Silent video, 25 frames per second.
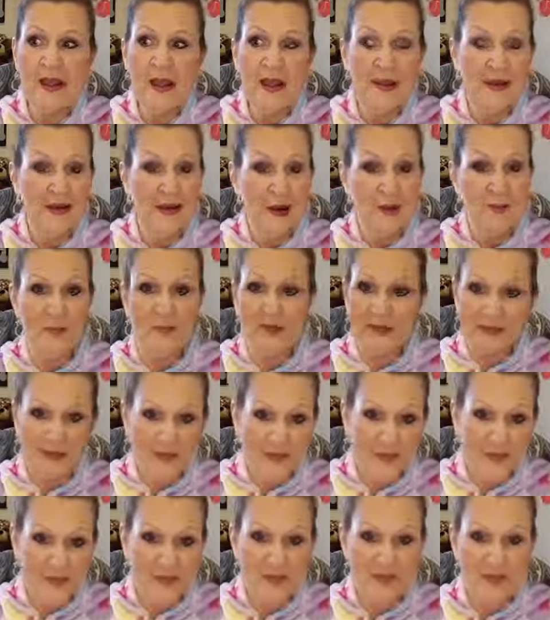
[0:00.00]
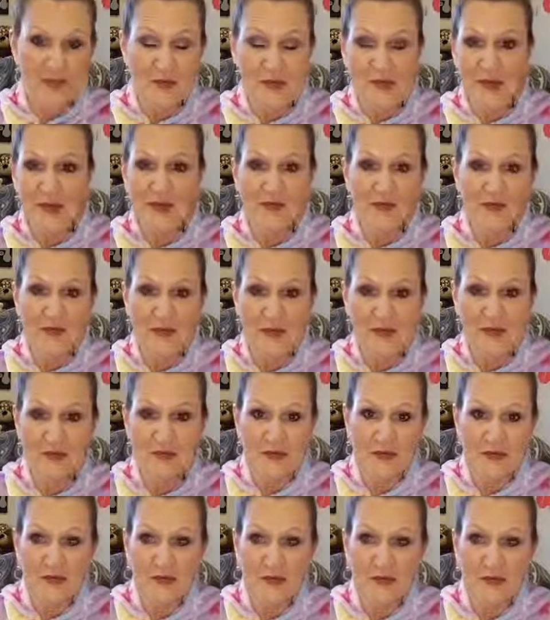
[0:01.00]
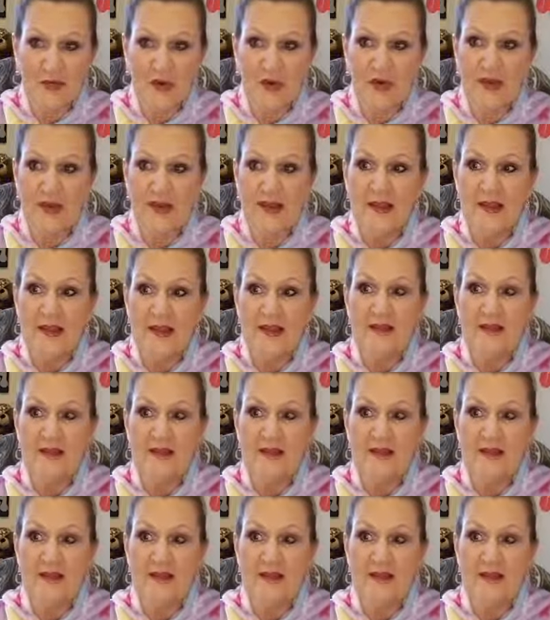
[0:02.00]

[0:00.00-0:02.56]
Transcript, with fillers: and our business is unique and special and unicorn,